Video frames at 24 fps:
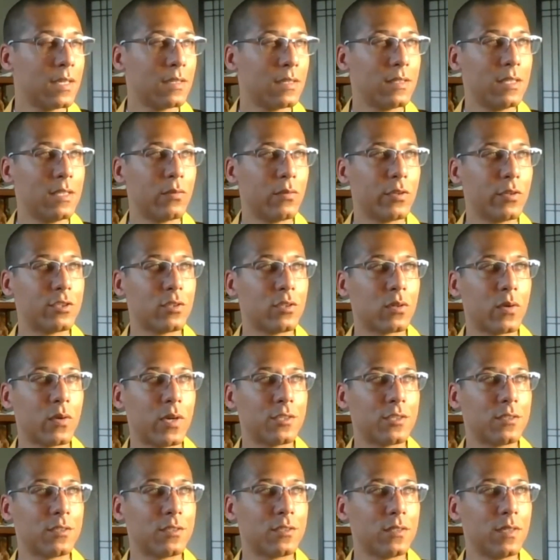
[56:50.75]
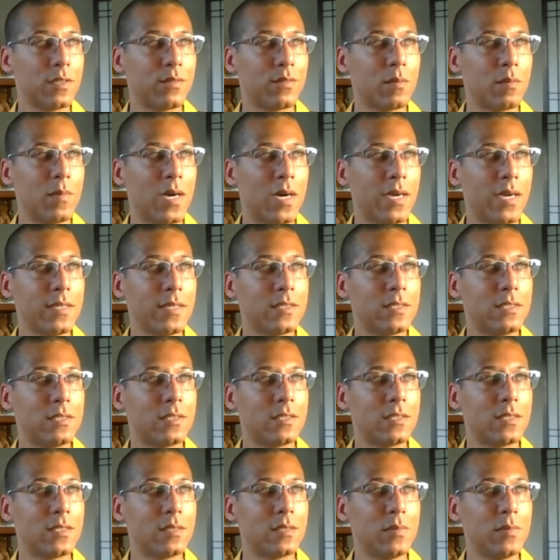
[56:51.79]
the original question, if the mind
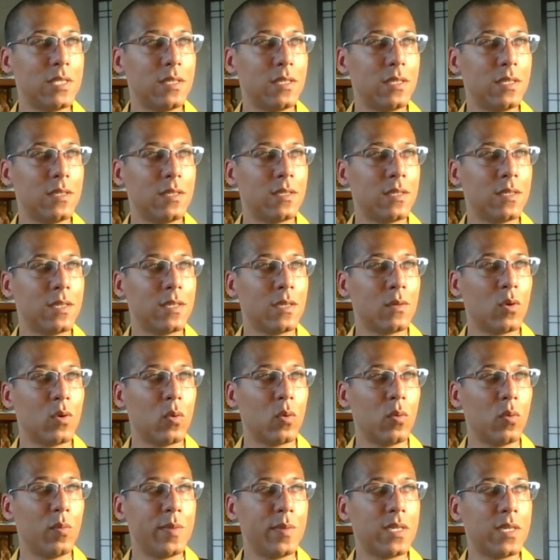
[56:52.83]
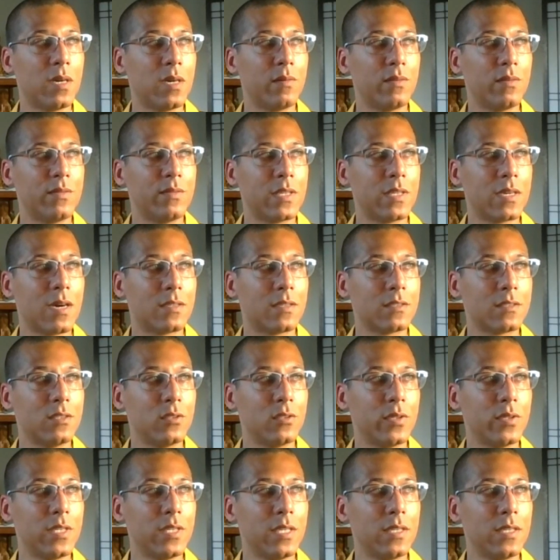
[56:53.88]
ceases to be, what will become of the
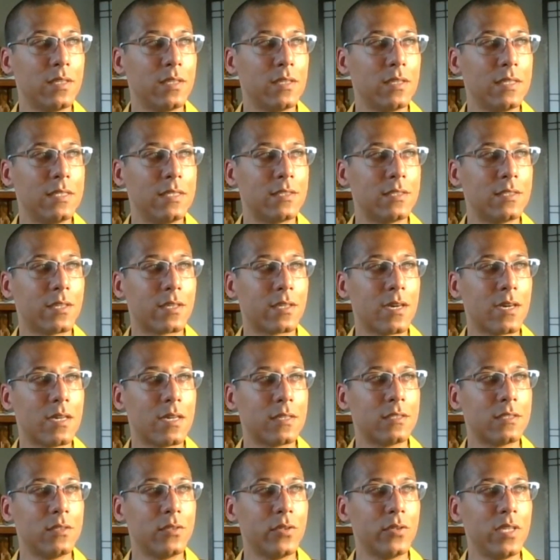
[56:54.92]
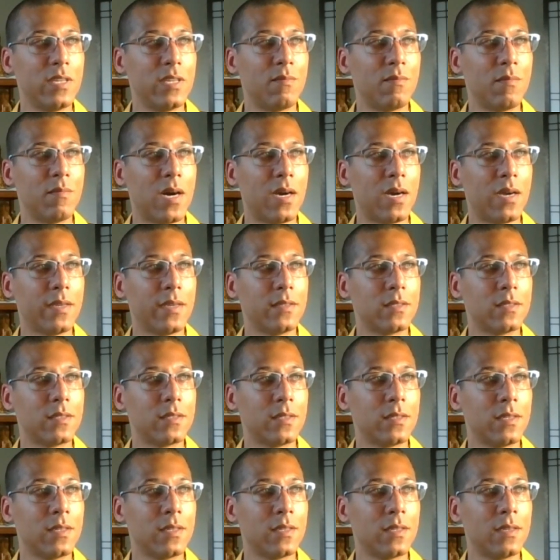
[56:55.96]
continuity? Is there continuity of mind?
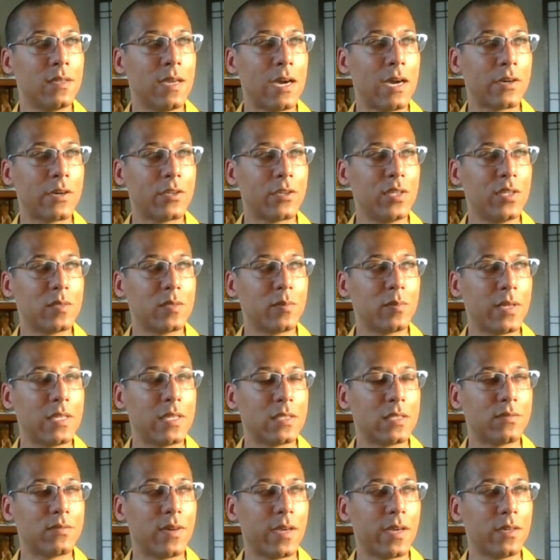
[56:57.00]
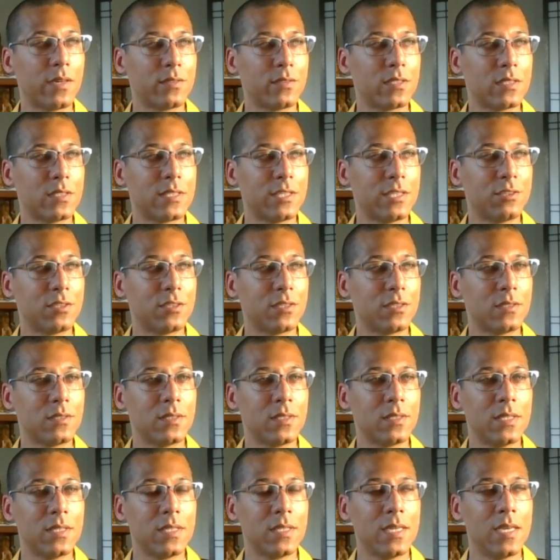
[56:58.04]
How can you explain its final cessation?
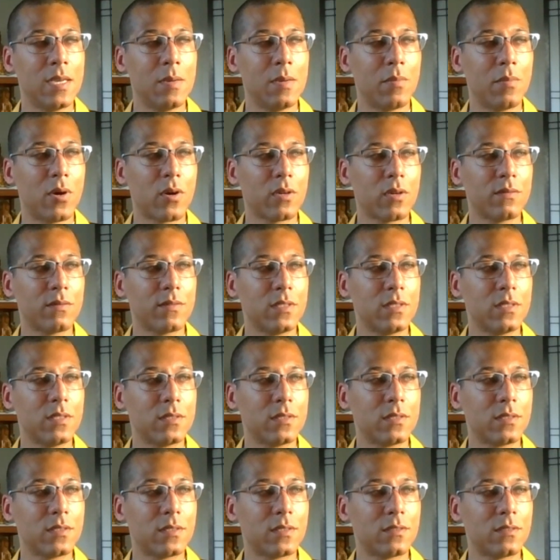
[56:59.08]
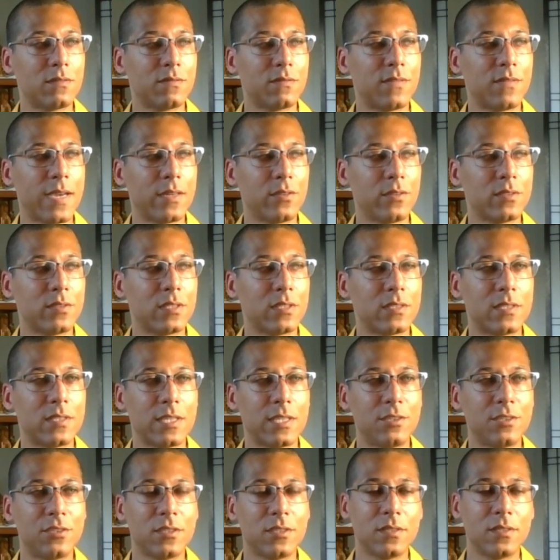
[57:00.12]
Part of this final
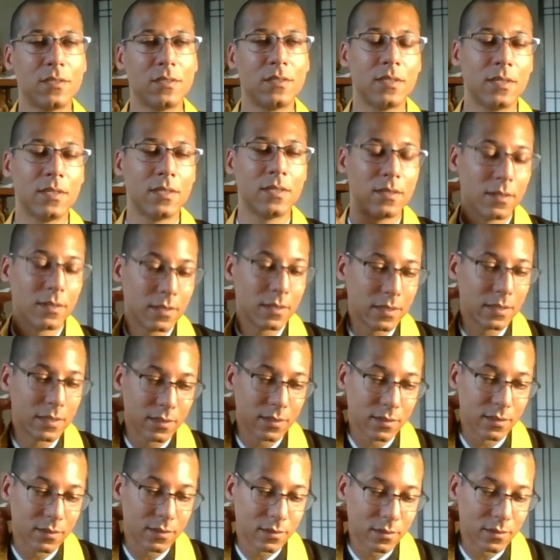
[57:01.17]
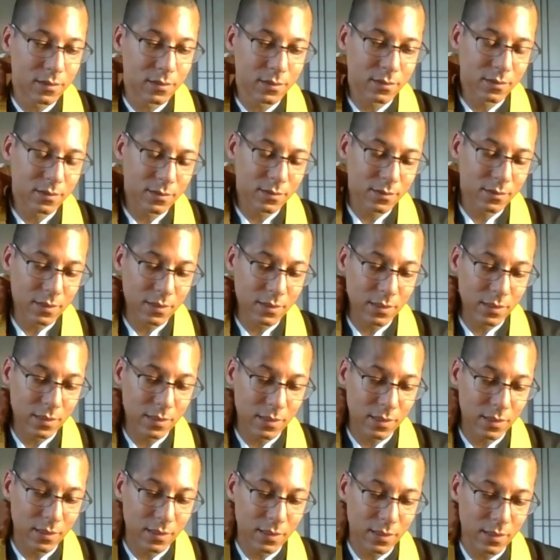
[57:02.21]
cessation is
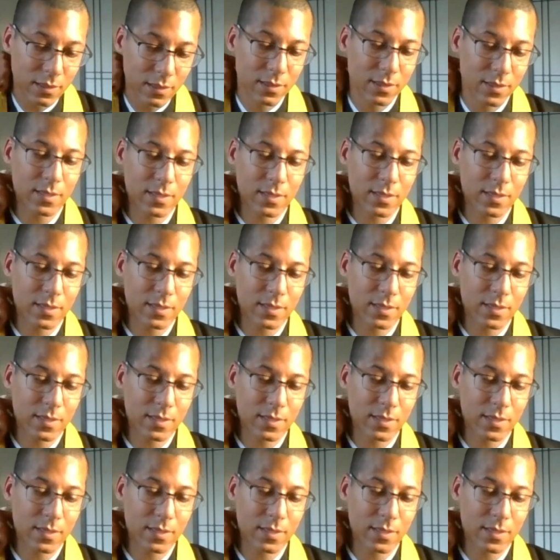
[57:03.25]
the